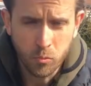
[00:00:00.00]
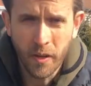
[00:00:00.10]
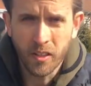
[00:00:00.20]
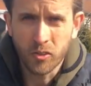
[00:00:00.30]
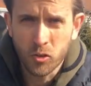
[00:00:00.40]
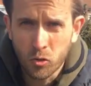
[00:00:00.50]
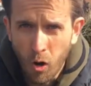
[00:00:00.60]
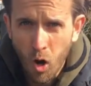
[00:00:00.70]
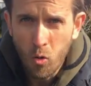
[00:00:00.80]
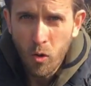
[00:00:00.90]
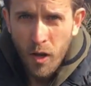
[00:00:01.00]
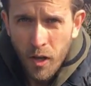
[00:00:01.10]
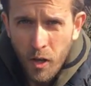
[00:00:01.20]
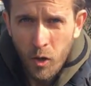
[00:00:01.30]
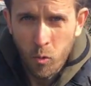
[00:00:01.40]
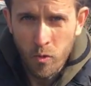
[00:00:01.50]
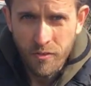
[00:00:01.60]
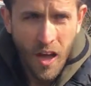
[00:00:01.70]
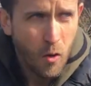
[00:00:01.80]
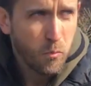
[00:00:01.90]
to make it grow
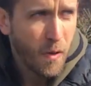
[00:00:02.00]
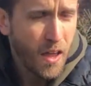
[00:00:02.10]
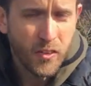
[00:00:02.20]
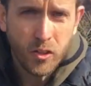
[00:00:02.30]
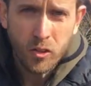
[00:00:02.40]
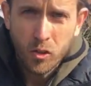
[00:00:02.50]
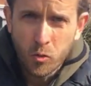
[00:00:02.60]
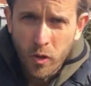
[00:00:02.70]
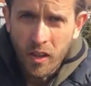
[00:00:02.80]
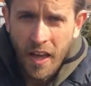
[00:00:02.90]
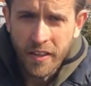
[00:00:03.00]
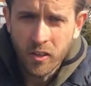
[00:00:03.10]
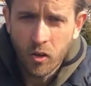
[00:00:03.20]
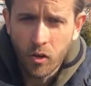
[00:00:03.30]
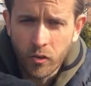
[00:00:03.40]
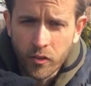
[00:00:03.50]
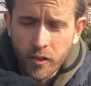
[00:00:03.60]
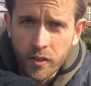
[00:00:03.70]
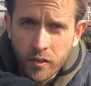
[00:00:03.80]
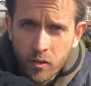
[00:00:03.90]
without money, relying on
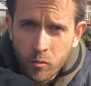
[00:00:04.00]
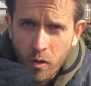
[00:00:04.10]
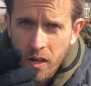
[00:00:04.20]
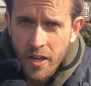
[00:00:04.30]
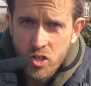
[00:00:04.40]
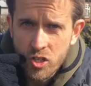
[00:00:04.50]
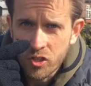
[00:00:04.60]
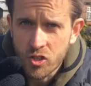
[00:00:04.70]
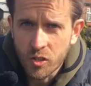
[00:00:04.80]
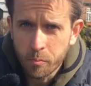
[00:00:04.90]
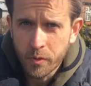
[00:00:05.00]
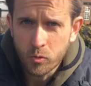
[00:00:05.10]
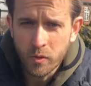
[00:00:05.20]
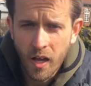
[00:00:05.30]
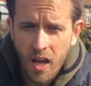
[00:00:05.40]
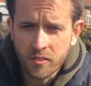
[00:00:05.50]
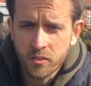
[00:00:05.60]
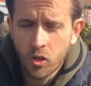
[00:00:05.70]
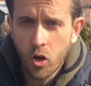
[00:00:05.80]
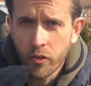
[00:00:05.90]
uh, relationship between
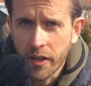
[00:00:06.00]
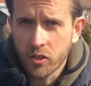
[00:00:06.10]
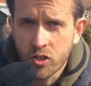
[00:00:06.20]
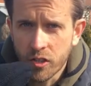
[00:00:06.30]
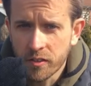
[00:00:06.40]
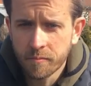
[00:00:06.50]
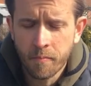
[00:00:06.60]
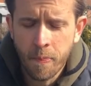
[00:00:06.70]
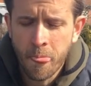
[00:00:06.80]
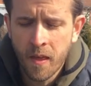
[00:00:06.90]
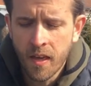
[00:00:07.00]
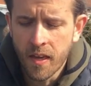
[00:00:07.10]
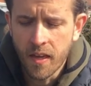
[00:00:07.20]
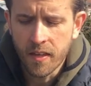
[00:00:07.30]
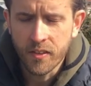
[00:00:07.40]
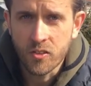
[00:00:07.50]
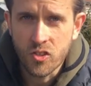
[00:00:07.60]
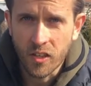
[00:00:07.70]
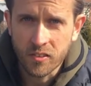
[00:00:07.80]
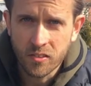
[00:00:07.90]
us, connection, uh, then
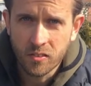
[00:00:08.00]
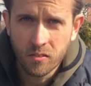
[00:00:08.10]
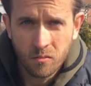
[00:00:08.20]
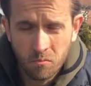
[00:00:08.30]
just